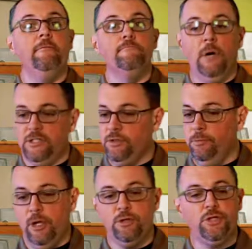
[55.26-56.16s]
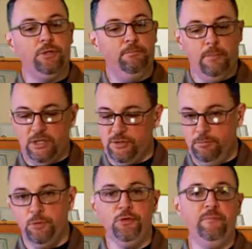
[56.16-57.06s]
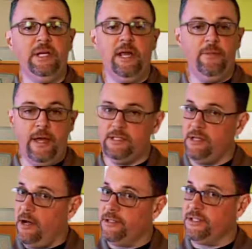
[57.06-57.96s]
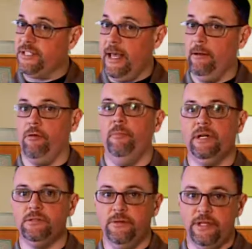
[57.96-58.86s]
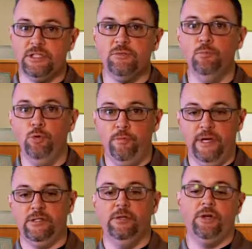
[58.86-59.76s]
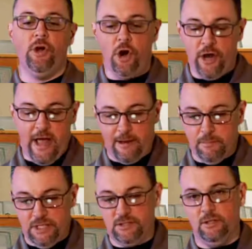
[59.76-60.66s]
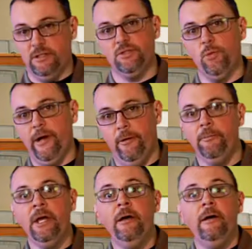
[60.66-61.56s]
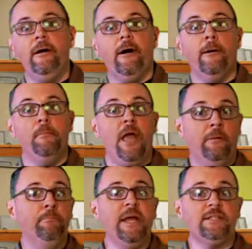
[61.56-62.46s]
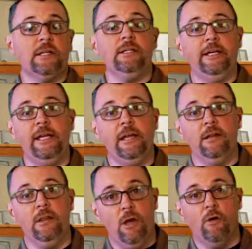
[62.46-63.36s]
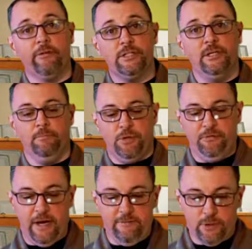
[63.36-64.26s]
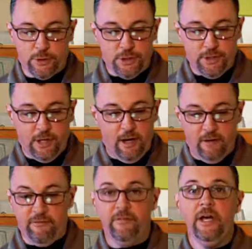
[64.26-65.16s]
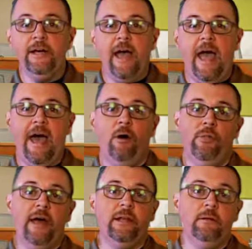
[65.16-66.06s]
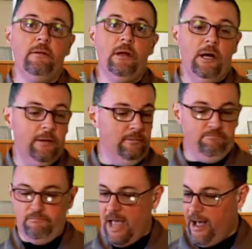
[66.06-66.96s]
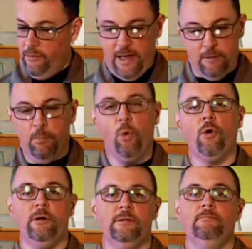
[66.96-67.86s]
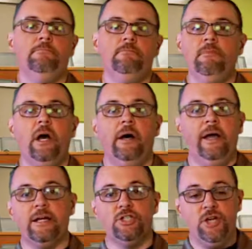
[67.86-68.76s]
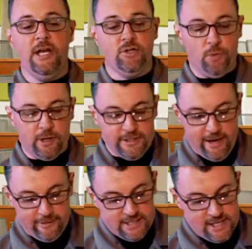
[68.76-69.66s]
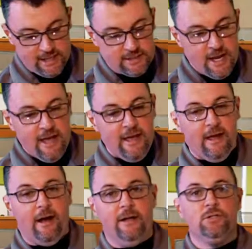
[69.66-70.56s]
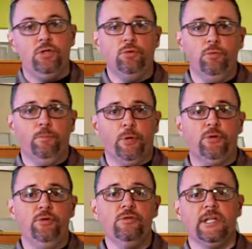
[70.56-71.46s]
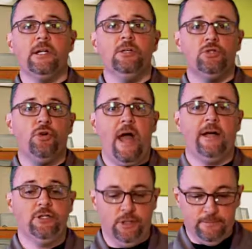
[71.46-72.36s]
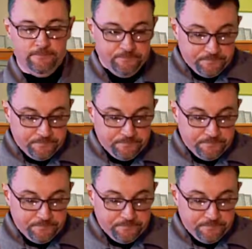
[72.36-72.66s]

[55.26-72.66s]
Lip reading: muscle motion, muscle movement, and that's not just skeletal muscle, that's smooth muscle and cardiac muscle well. And basically, the oversimplified version of how that important exchange works out is this. To produce a contraction,